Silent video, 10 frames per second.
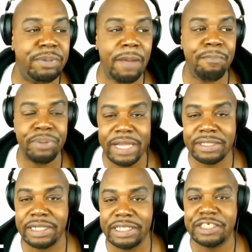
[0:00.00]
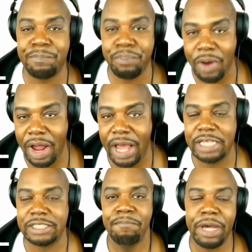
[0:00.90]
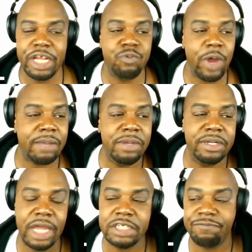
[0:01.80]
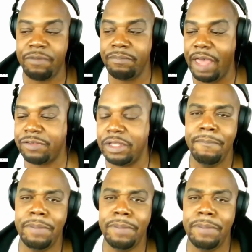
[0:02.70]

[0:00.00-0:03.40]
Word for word: But I'm pleasantly surprised by this recommendation from Lefty